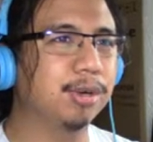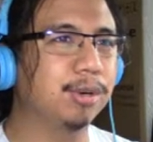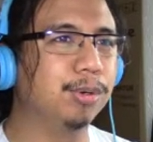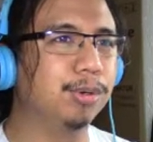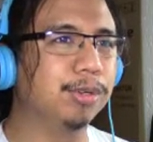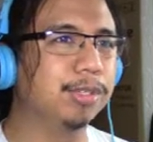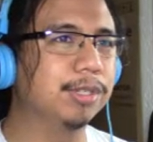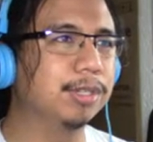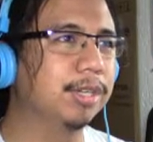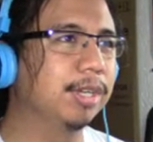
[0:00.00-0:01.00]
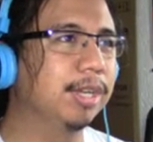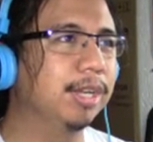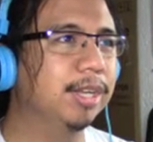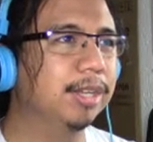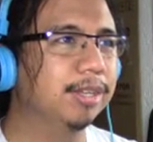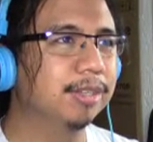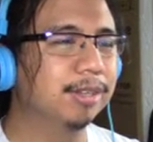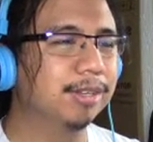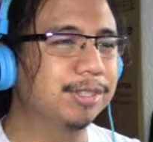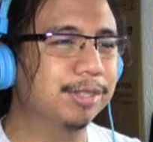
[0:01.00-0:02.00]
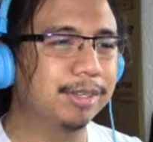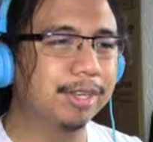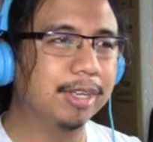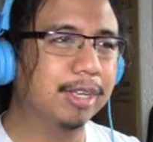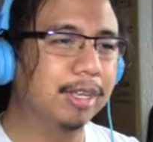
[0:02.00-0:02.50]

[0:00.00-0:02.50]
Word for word: course. Oh, so you're like,